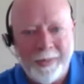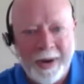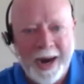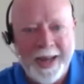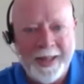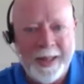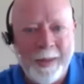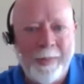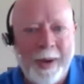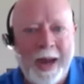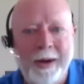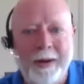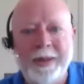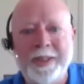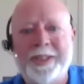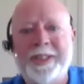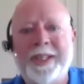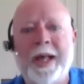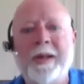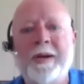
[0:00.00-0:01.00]
right, the buyer
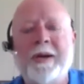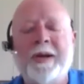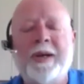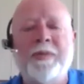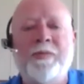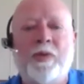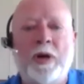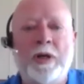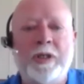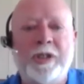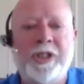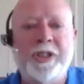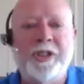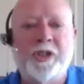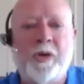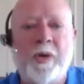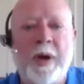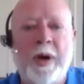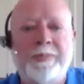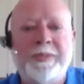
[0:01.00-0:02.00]
and seller conversion
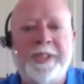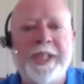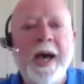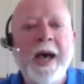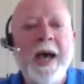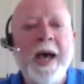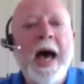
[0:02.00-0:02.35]
scripts.